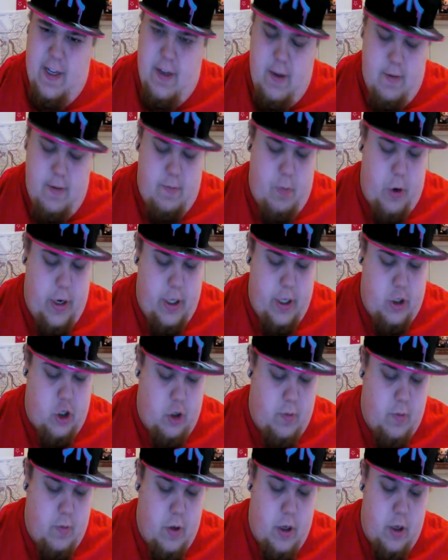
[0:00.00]
putting
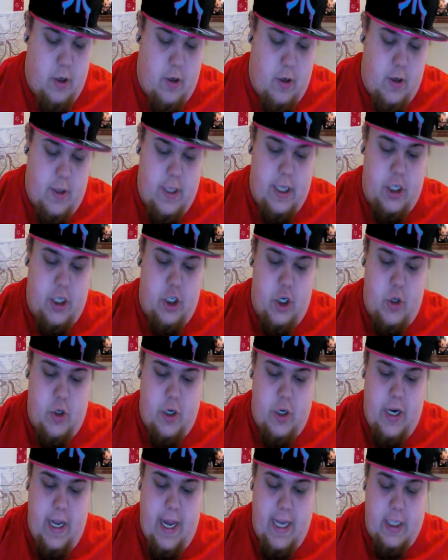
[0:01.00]
some of this juice
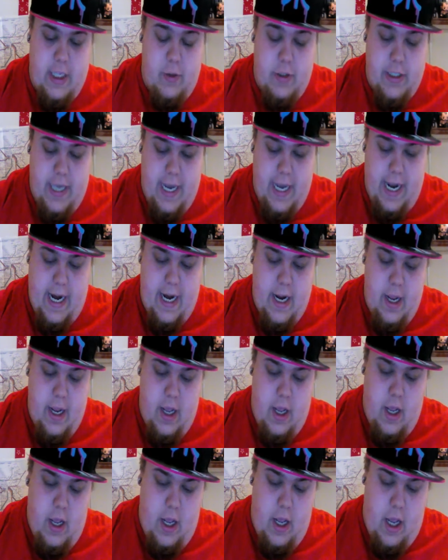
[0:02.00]
in here. As I was saying,
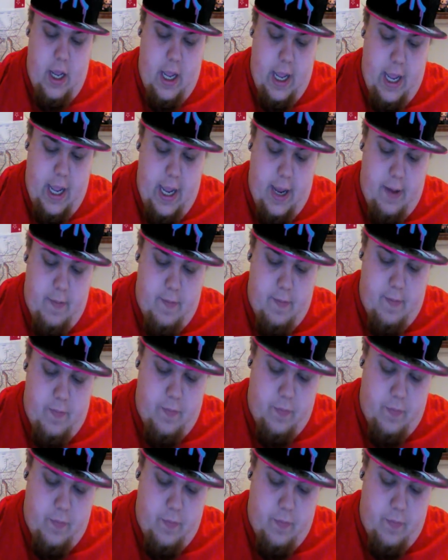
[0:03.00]
the